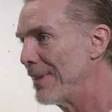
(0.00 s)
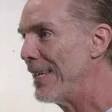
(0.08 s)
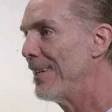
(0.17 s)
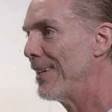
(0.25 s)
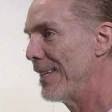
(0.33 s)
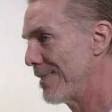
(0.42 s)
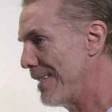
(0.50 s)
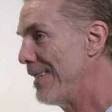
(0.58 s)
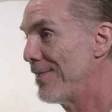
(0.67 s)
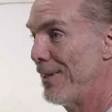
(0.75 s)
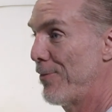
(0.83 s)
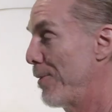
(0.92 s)
It's
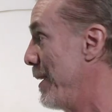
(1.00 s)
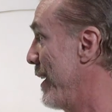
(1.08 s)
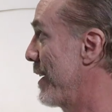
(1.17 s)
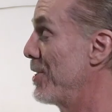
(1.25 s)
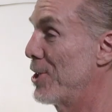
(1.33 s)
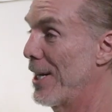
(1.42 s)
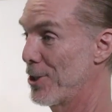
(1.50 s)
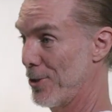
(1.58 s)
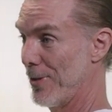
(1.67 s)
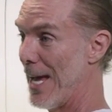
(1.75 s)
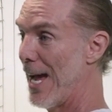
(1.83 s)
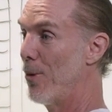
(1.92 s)
easy for me to
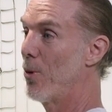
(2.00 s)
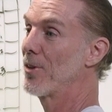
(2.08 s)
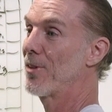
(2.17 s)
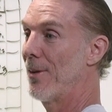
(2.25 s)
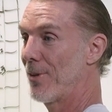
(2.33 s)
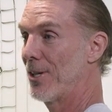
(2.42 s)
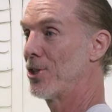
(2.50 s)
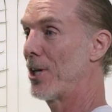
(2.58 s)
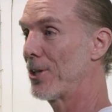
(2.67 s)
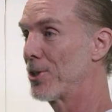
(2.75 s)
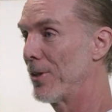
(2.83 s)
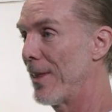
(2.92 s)
conjecture that once I've
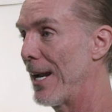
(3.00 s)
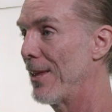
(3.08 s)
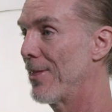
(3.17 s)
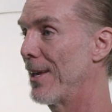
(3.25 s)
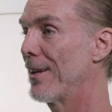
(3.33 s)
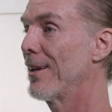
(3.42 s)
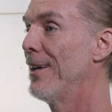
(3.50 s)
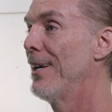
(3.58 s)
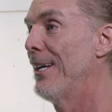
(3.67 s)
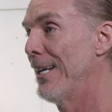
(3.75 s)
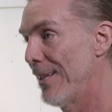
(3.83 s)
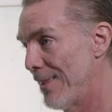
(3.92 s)
conjectured that I think
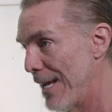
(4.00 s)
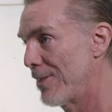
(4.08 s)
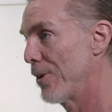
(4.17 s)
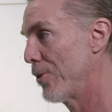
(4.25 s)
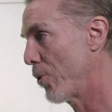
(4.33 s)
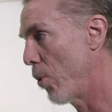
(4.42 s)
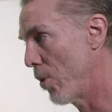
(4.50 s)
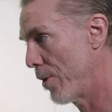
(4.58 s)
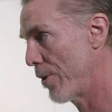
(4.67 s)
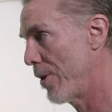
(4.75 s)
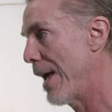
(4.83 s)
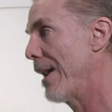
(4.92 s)
that there's
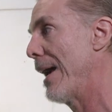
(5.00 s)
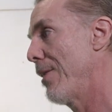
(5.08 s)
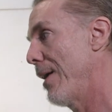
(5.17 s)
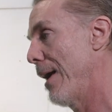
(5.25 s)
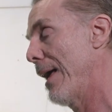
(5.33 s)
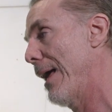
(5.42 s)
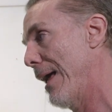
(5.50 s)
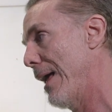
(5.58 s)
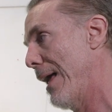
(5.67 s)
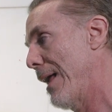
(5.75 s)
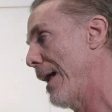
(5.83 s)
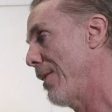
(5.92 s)
order and
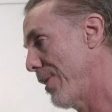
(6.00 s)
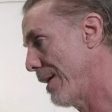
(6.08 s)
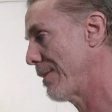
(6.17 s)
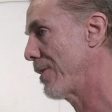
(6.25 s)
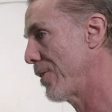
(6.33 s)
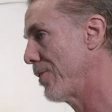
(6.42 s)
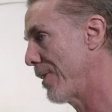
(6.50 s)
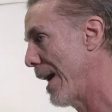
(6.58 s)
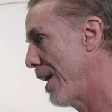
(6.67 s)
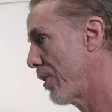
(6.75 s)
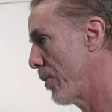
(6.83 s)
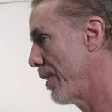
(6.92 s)
I think that there's an
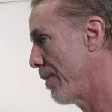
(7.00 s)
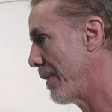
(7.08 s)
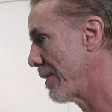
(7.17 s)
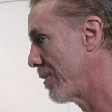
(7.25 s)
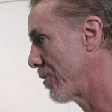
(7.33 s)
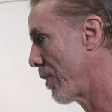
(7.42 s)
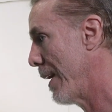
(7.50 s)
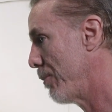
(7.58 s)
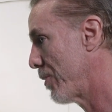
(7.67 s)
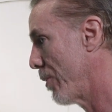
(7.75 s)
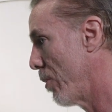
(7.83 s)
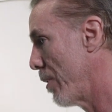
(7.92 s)
algorithm that
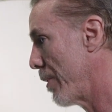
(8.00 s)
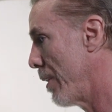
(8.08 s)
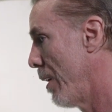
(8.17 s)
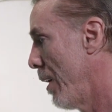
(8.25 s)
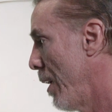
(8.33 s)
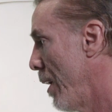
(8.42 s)
describes the order.